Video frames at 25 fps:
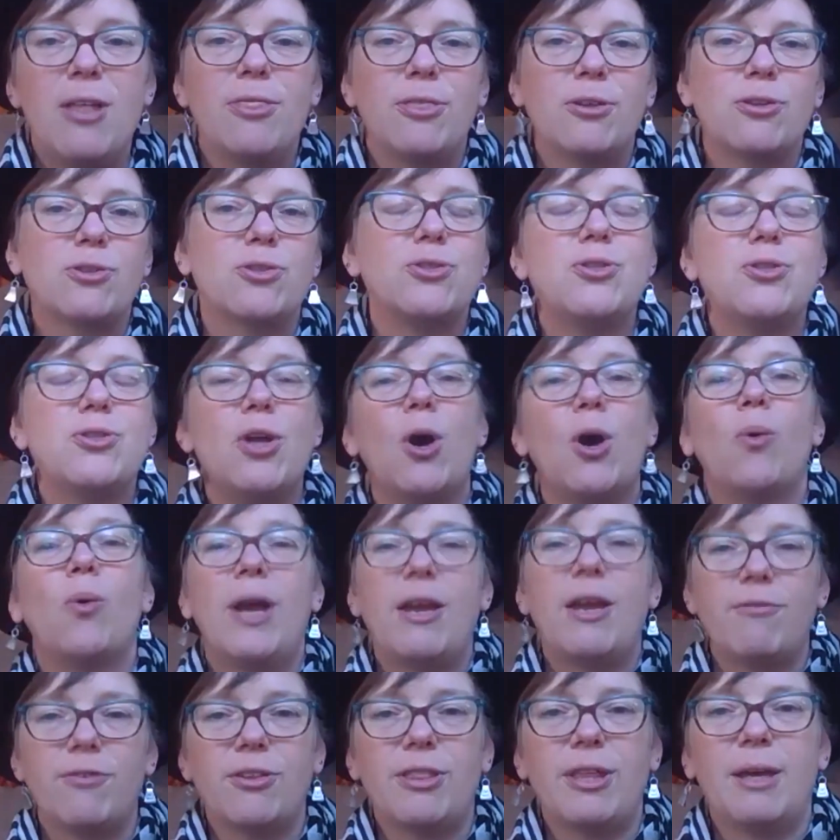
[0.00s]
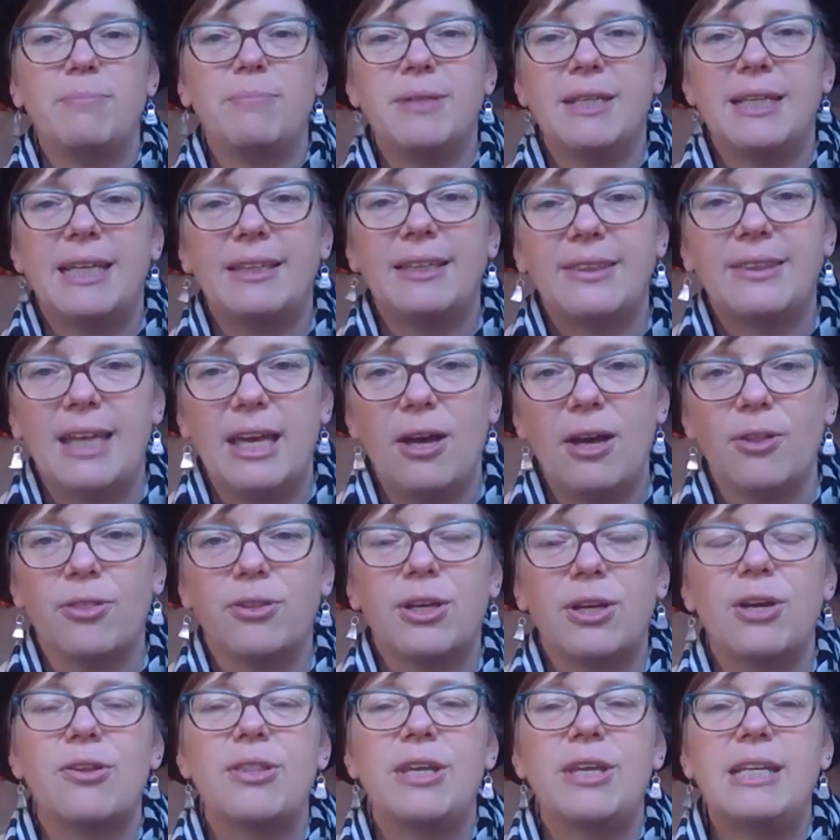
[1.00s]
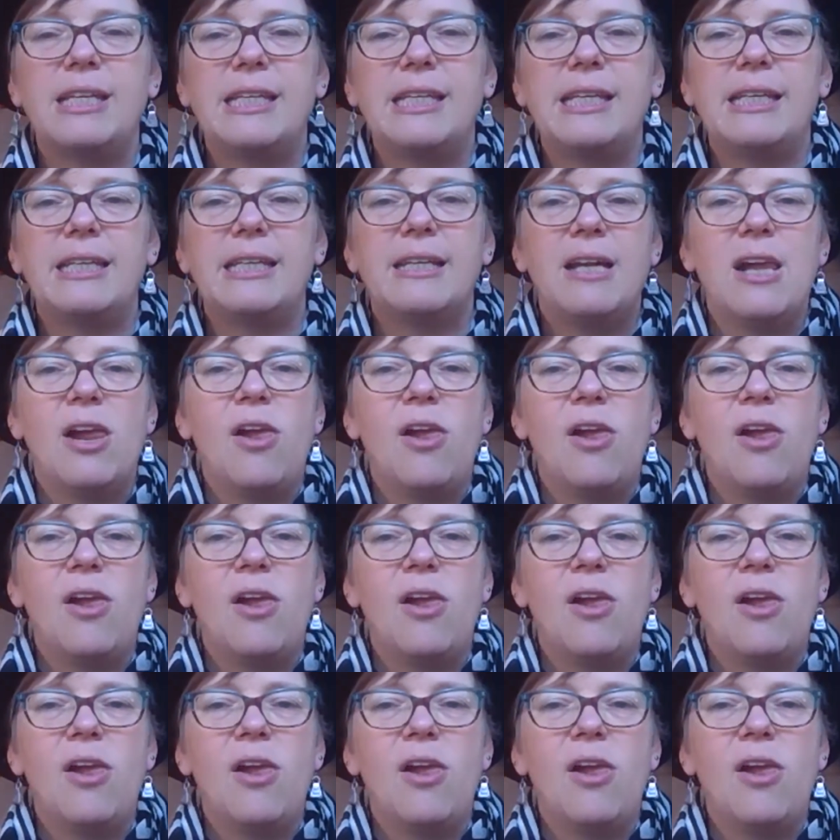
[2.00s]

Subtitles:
There's no way for them to get the health care they need.